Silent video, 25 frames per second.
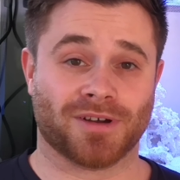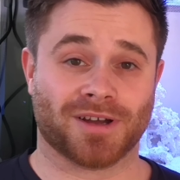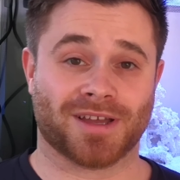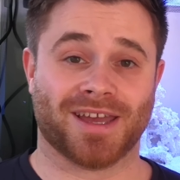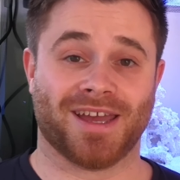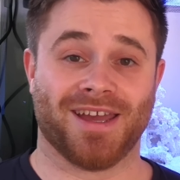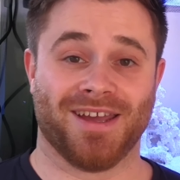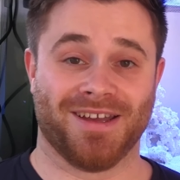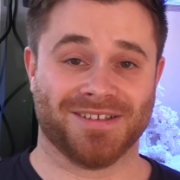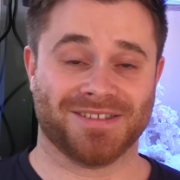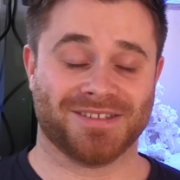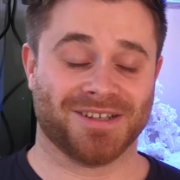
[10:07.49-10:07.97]

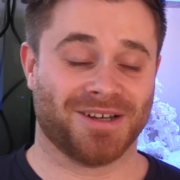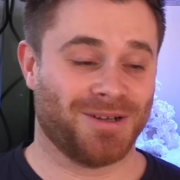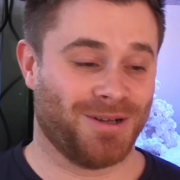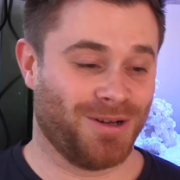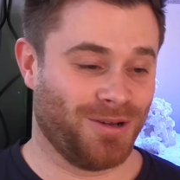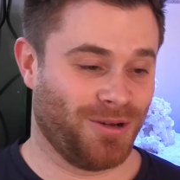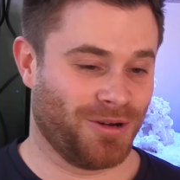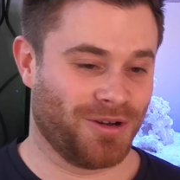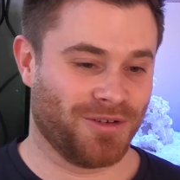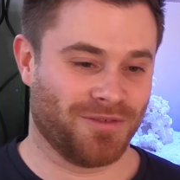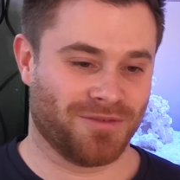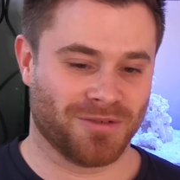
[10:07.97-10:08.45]
Okay, I've
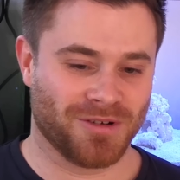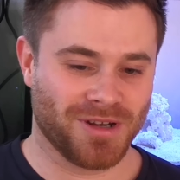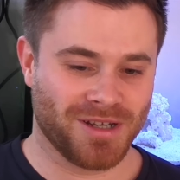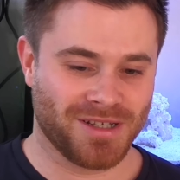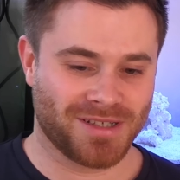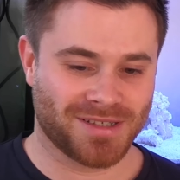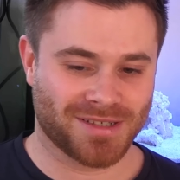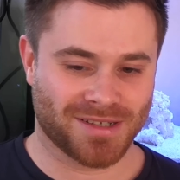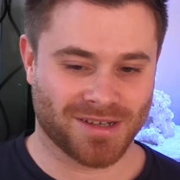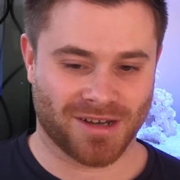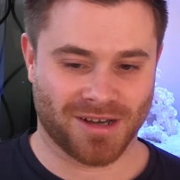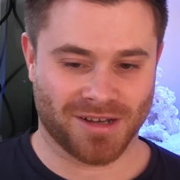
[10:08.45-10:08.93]
done a lot of
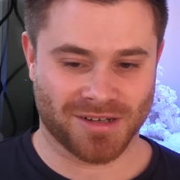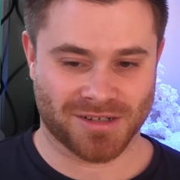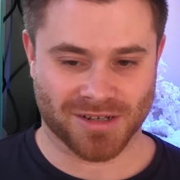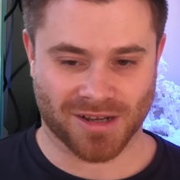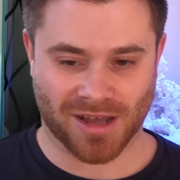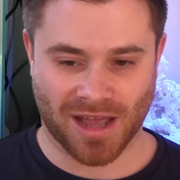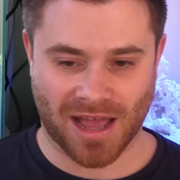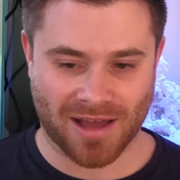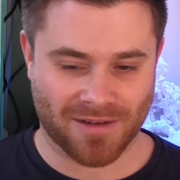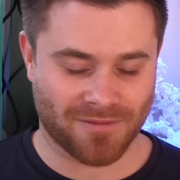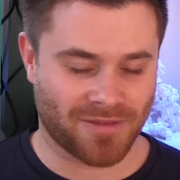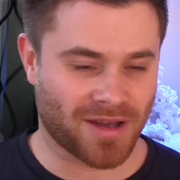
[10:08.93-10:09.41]
research. I
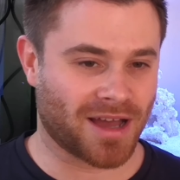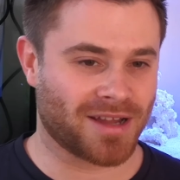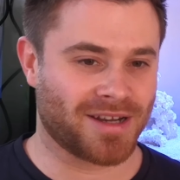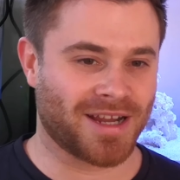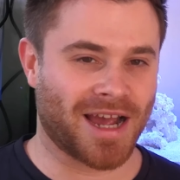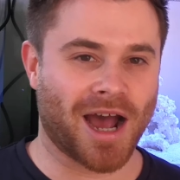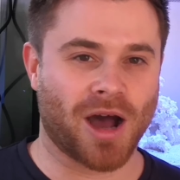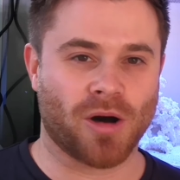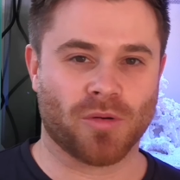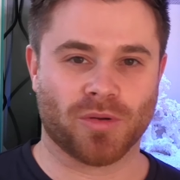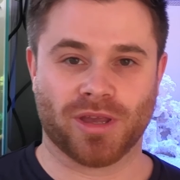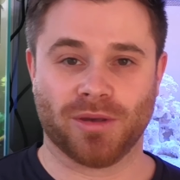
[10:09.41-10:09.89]
have had
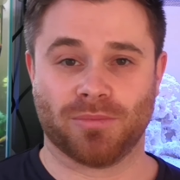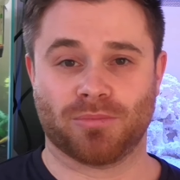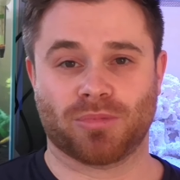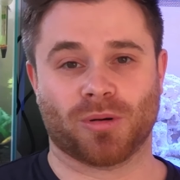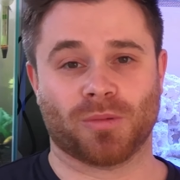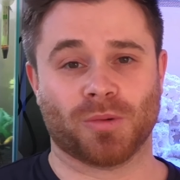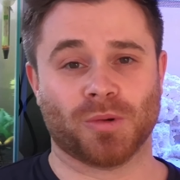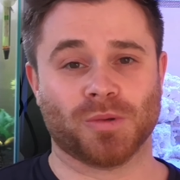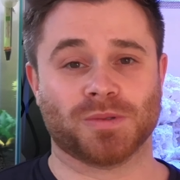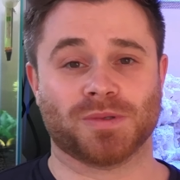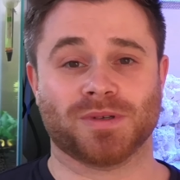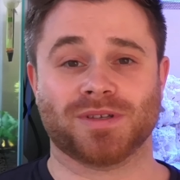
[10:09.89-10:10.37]
algae
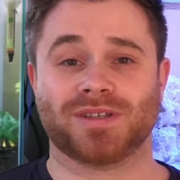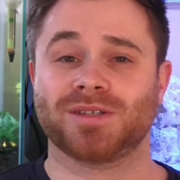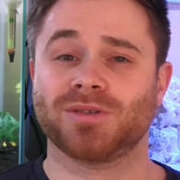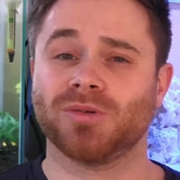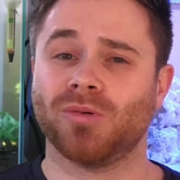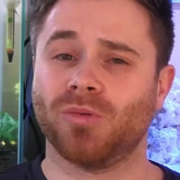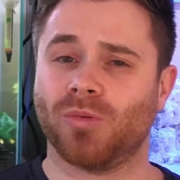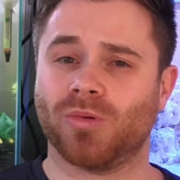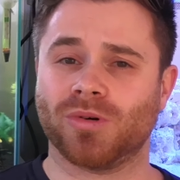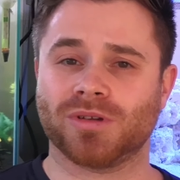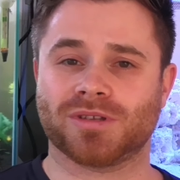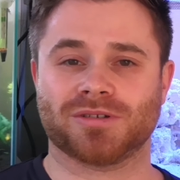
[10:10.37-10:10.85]
problems with
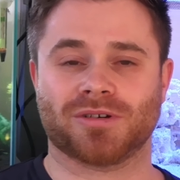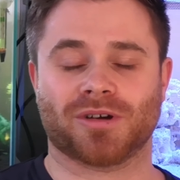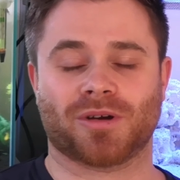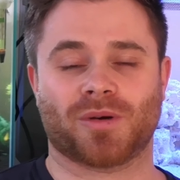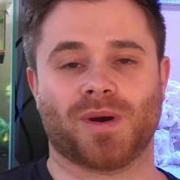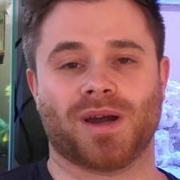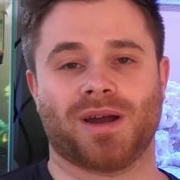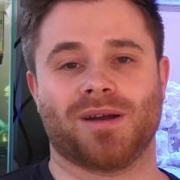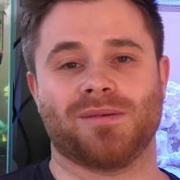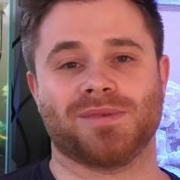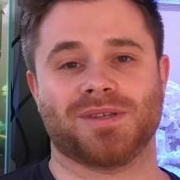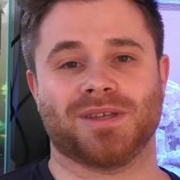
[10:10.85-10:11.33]
saltwater
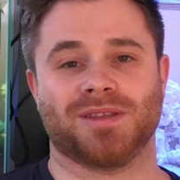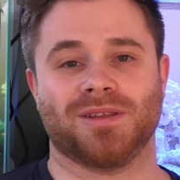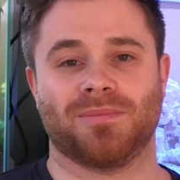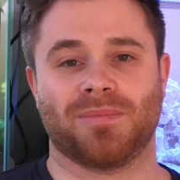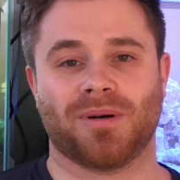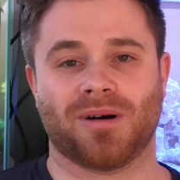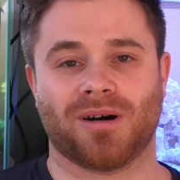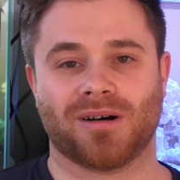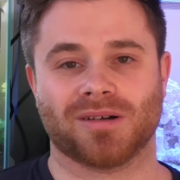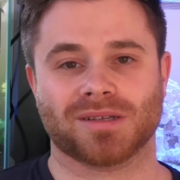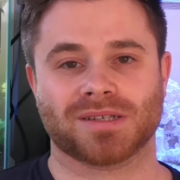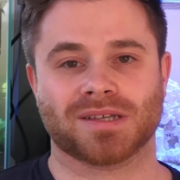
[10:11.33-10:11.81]
aquariums in the
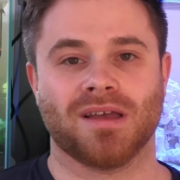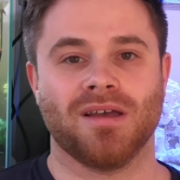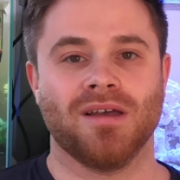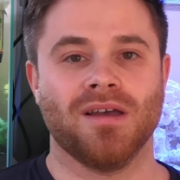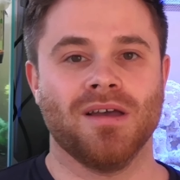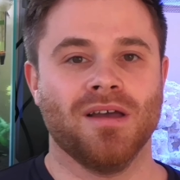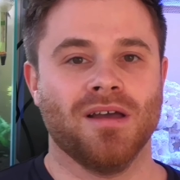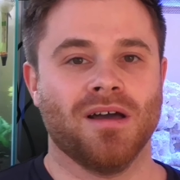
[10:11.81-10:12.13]
past.